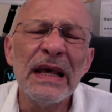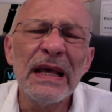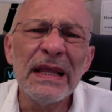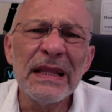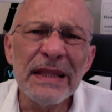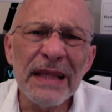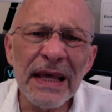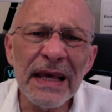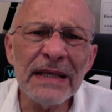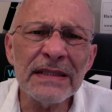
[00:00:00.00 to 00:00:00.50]

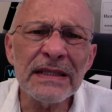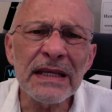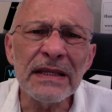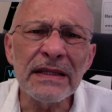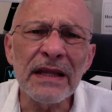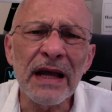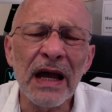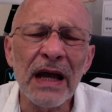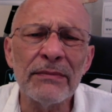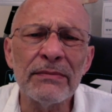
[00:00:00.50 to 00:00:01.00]
Things in
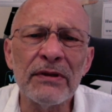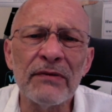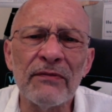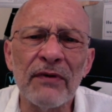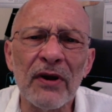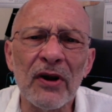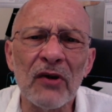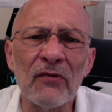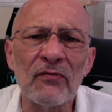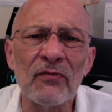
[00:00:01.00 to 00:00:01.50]
time
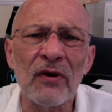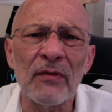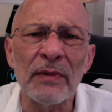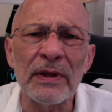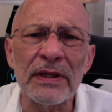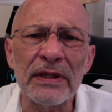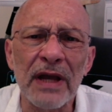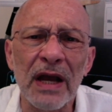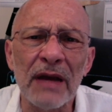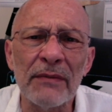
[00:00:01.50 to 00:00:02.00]
develop from
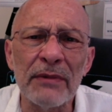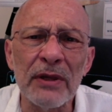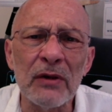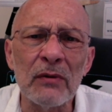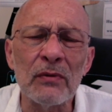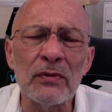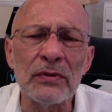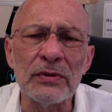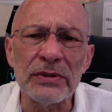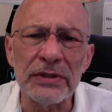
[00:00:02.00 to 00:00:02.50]
a time
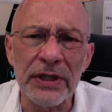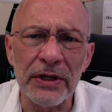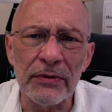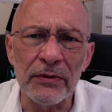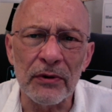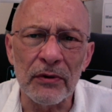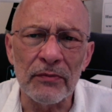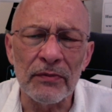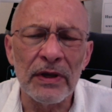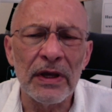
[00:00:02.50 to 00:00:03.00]
equal to
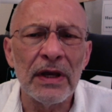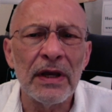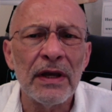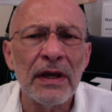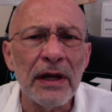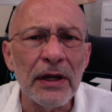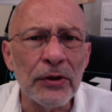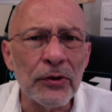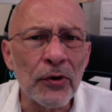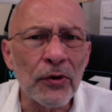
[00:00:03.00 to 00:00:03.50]
zero.
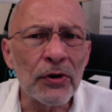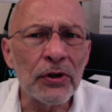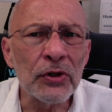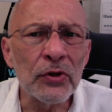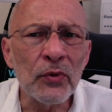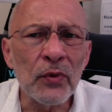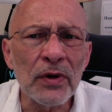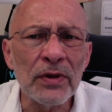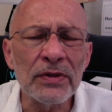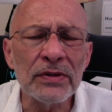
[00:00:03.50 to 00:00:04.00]
In order
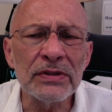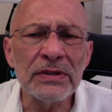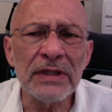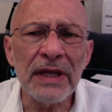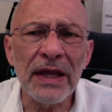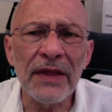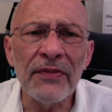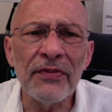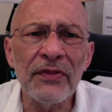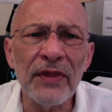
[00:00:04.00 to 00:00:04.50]
to
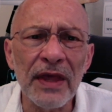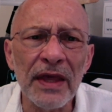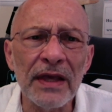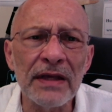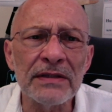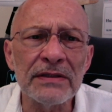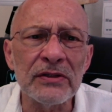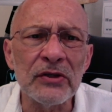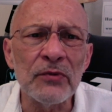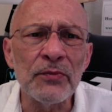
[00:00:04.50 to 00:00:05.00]
understand
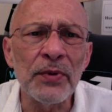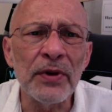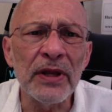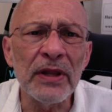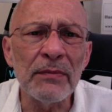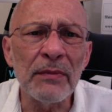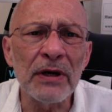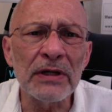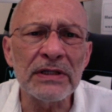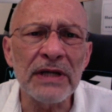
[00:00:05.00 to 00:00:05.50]
things, you
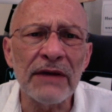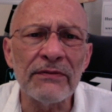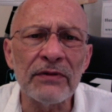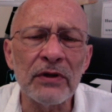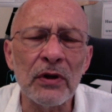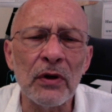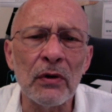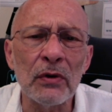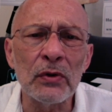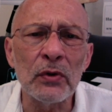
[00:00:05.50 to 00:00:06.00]
pretty much have
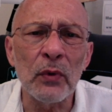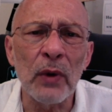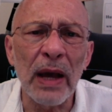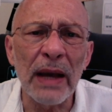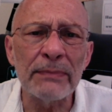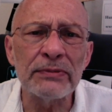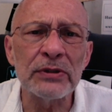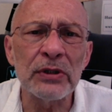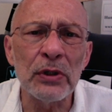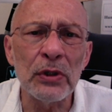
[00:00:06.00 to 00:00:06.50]
to go to
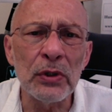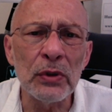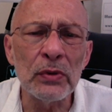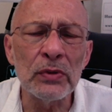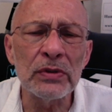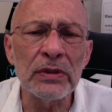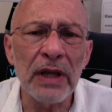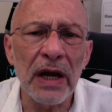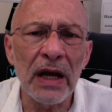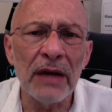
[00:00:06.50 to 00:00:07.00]

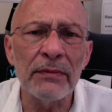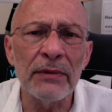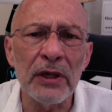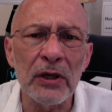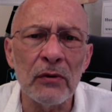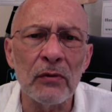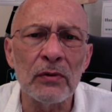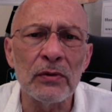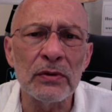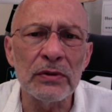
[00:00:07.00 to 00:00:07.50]
absolute time
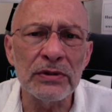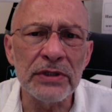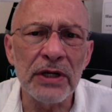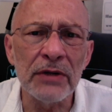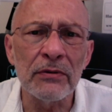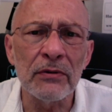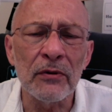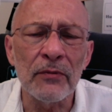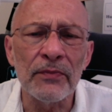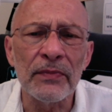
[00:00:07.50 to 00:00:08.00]
equal to
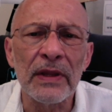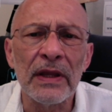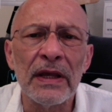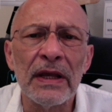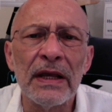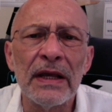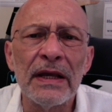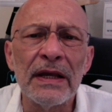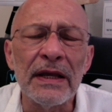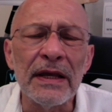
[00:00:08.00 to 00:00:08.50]
zero.
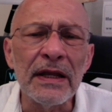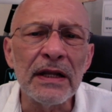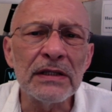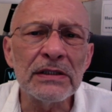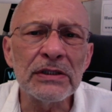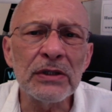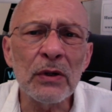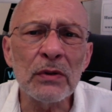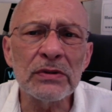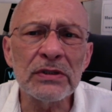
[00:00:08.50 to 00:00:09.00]
It
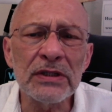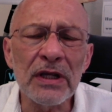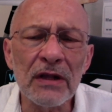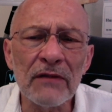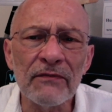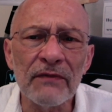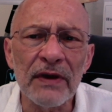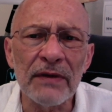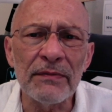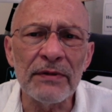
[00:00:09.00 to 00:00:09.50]
is so
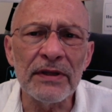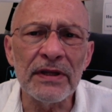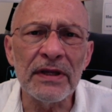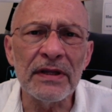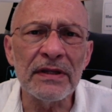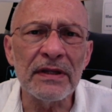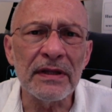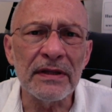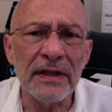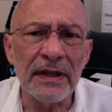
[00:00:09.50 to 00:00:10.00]

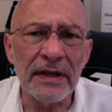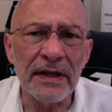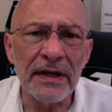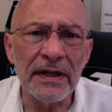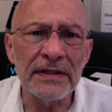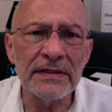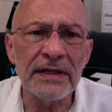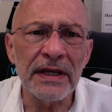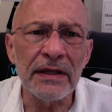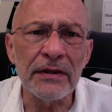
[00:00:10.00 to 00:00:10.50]
self-evident that it
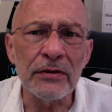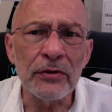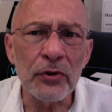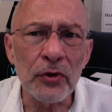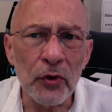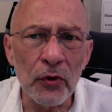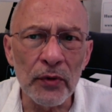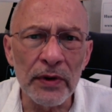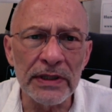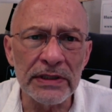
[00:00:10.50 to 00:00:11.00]
is a
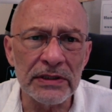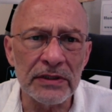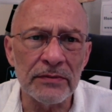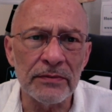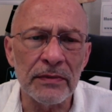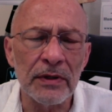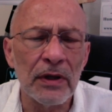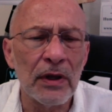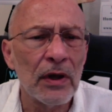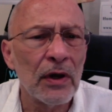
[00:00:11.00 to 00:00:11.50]
truism.